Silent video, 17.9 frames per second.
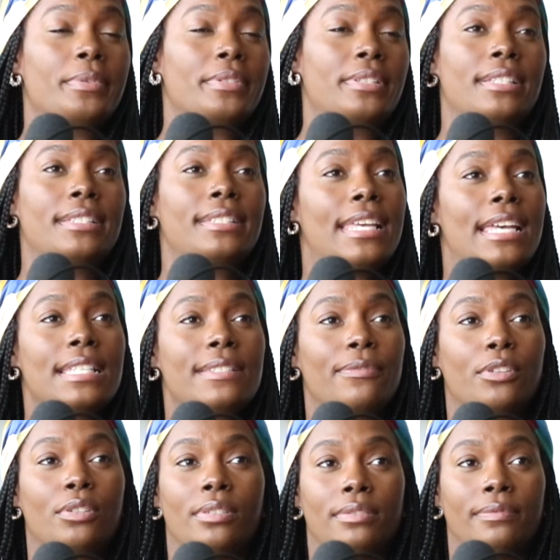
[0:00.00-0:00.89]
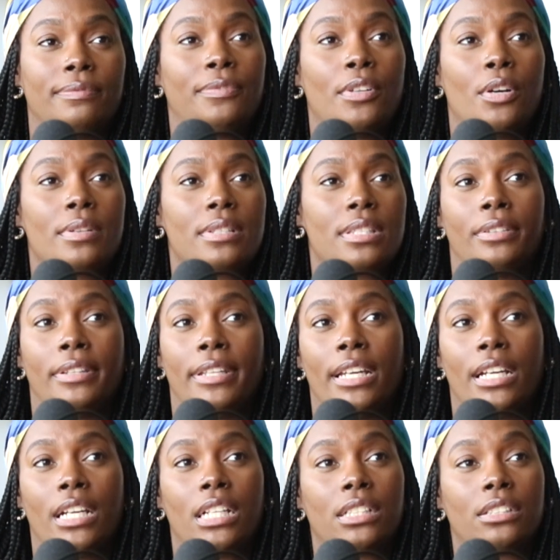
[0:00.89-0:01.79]
successful and focusing
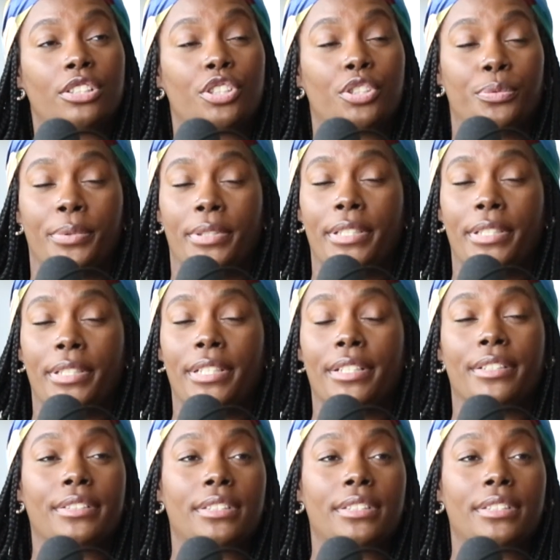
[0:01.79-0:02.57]
on their career.